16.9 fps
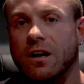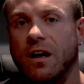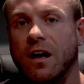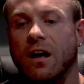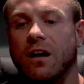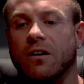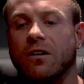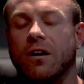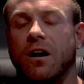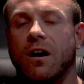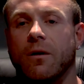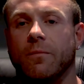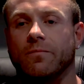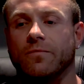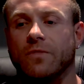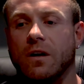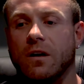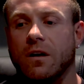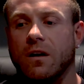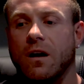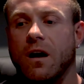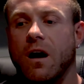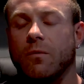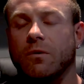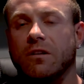And I
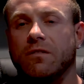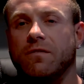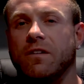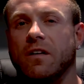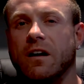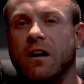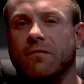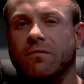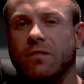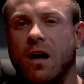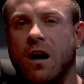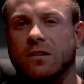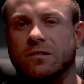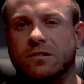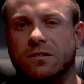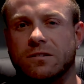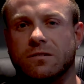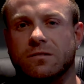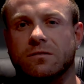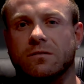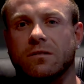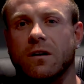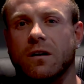really feel like I've lost